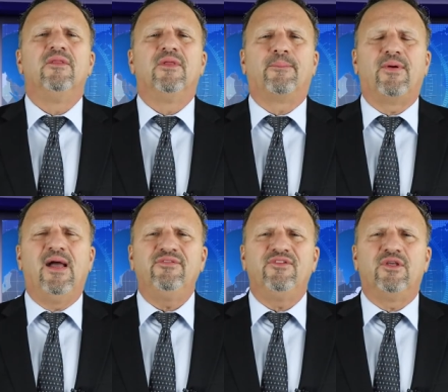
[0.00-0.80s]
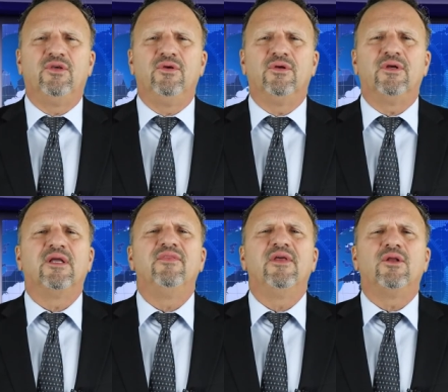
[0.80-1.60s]
The prosecutor
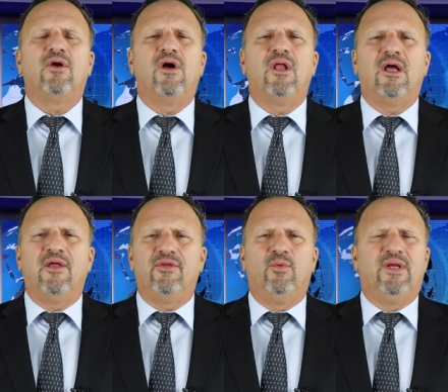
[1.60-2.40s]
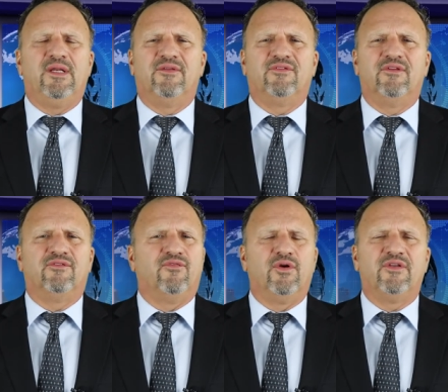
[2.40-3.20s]
can then call other
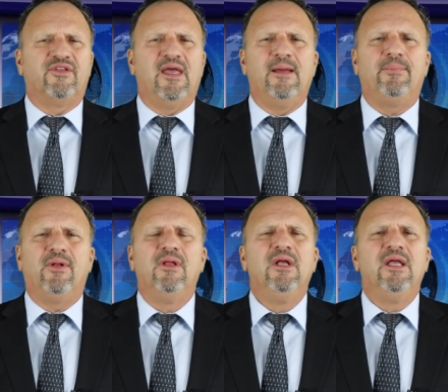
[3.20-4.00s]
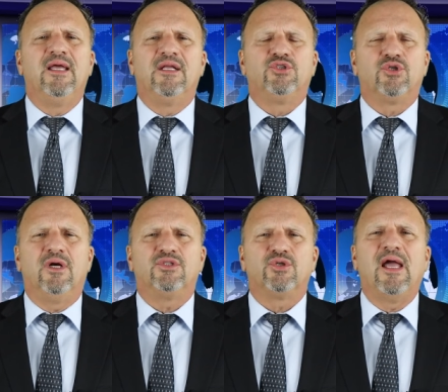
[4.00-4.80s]
witnesses. For example, in a
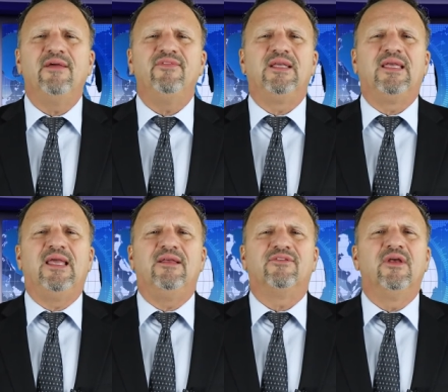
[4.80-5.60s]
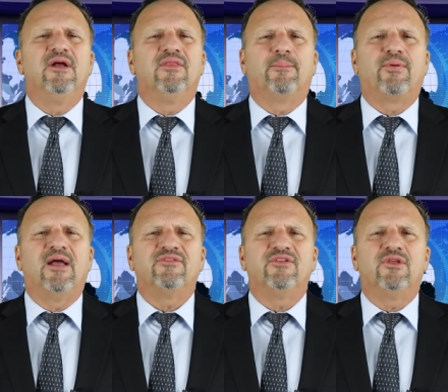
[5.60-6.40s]
drunk driving case, the
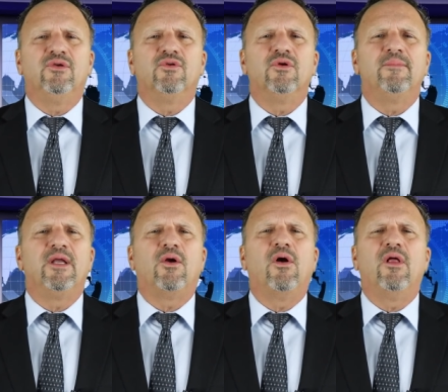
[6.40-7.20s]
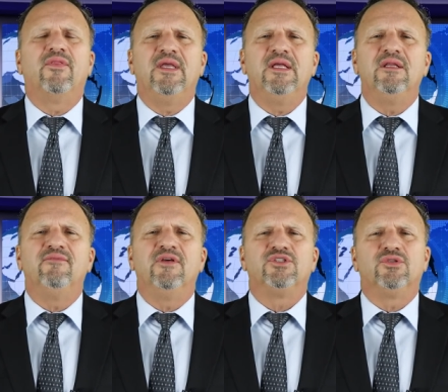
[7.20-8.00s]
prosecutor may call the
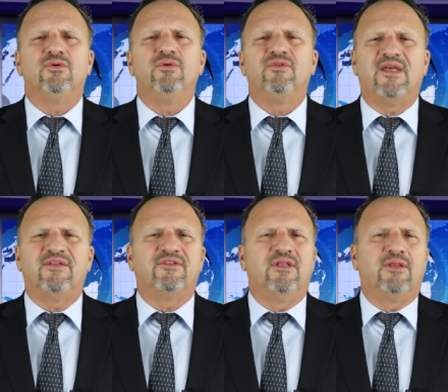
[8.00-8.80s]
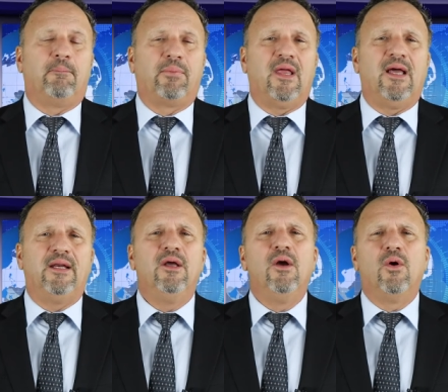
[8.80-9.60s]
individual who tested the
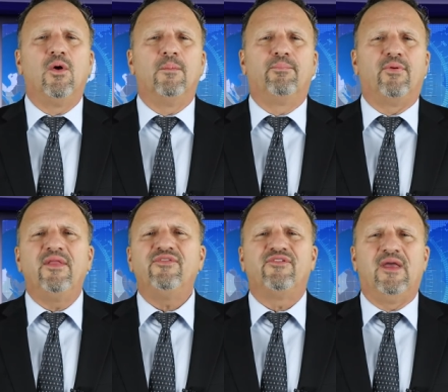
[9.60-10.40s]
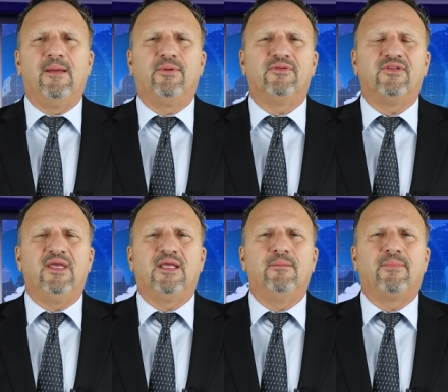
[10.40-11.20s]
blood or breath sample
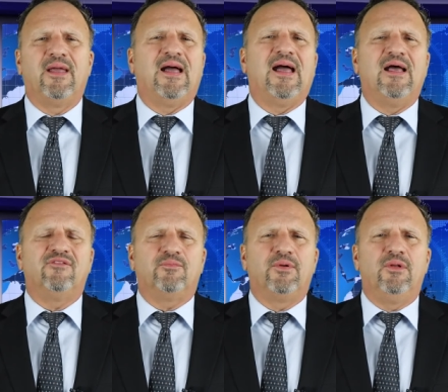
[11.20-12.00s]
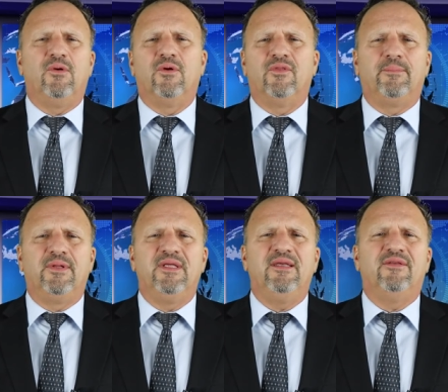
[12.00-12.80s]
taken by a hospital or the
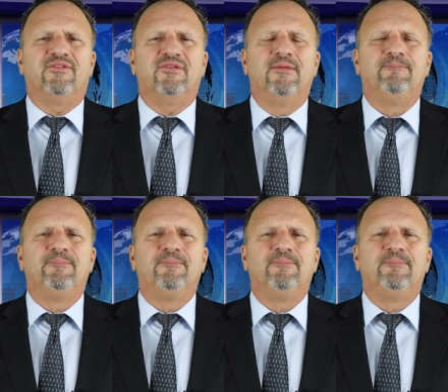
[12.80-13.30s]
police.